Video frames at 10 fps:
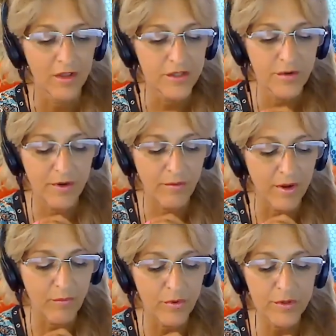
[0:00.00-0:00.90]
So anyway,
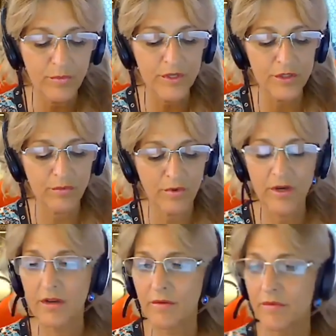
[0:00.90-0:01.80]
yeah. we're, we just want
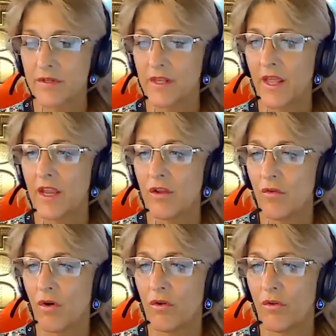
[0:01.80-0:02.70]
to let you
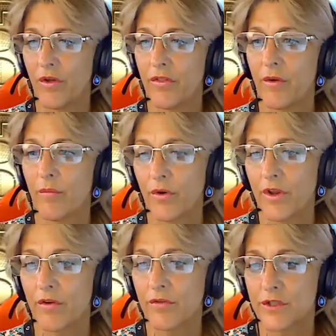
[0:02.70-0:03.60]
all know that we're
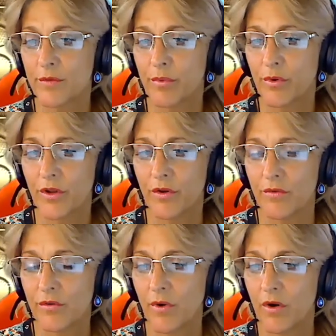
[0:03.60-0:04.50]
here to support you.
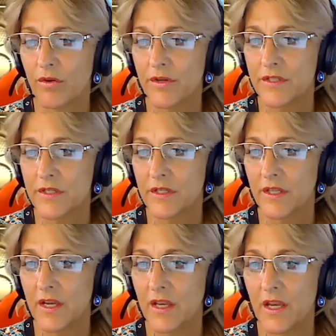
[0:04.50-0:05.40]
DeWald is
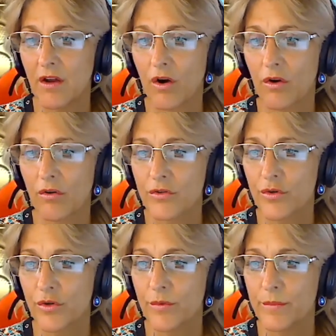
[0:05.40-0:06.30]
leading our
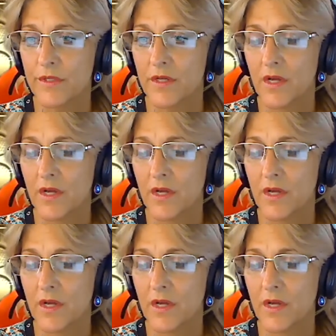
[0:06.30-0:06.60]
troops.